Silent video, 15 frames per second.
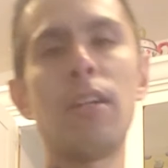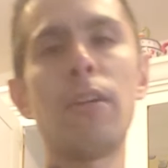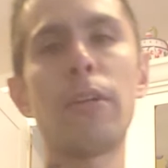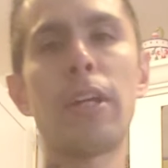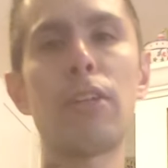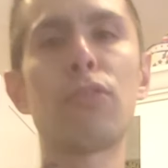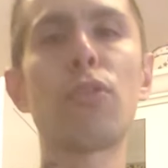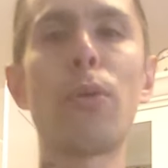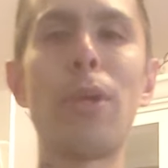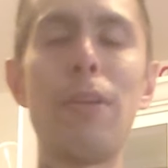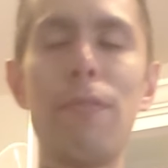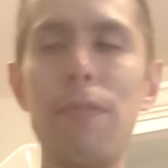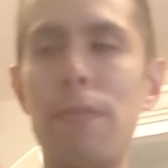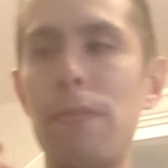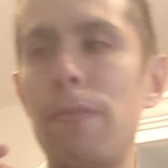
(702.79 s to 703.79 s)
Okay, so
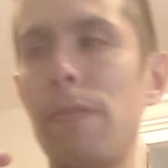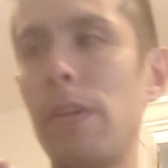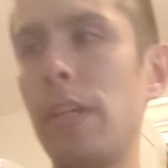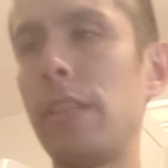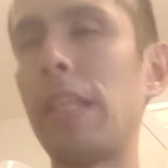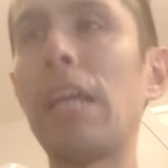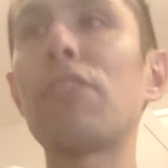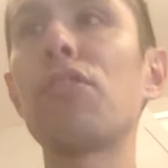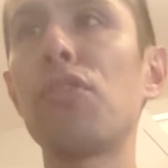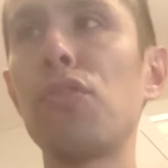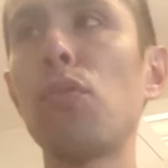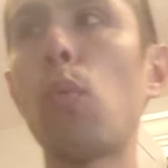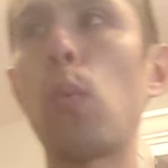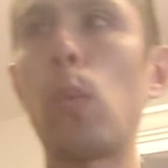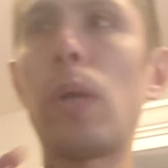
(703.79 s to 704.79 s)
if that's
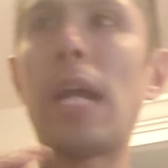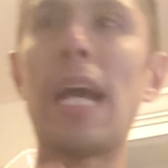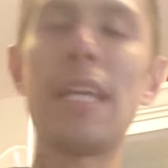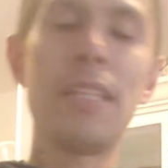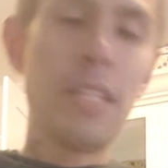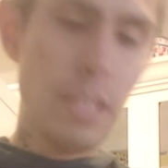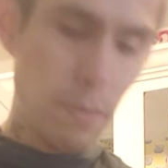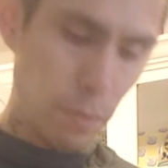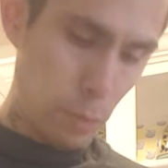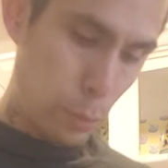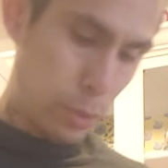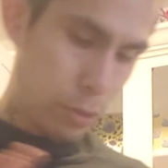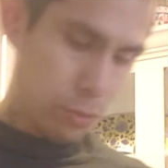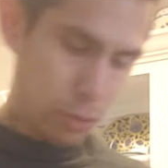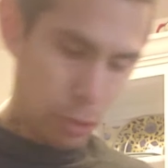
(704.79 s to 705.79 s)
just what I did. If you
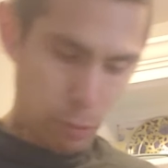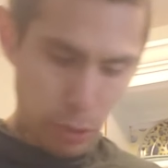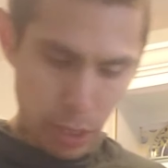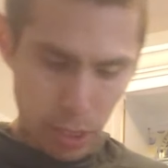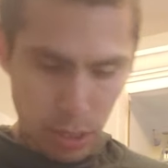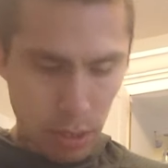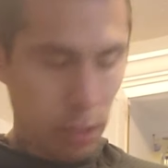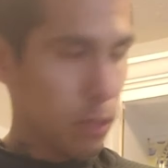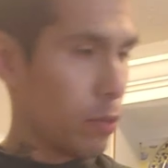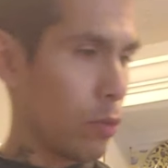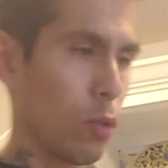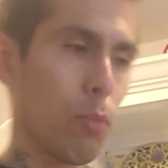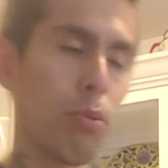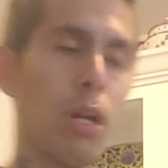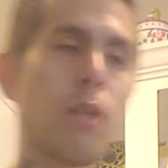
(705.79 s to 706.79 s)
disagree,
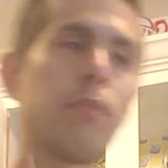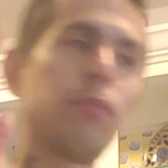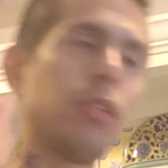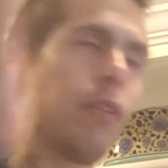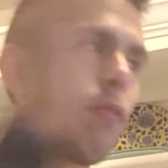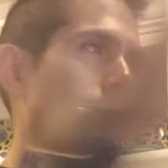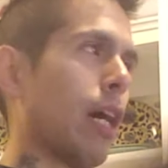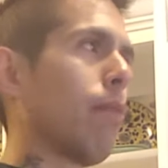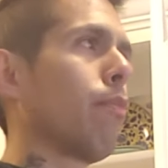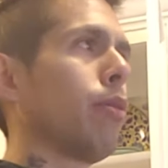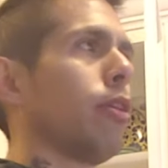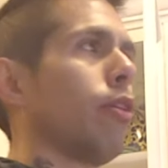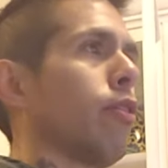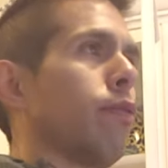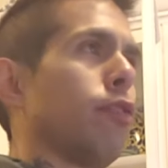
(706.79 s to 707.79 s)
no problem. Leave a comment
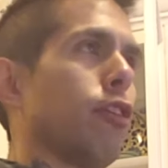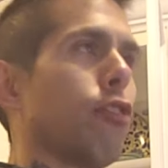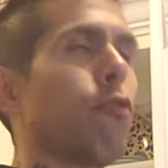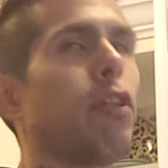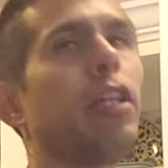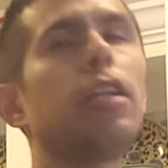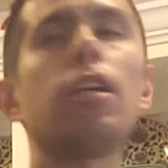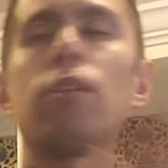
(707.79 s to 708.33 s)
below. If you agree,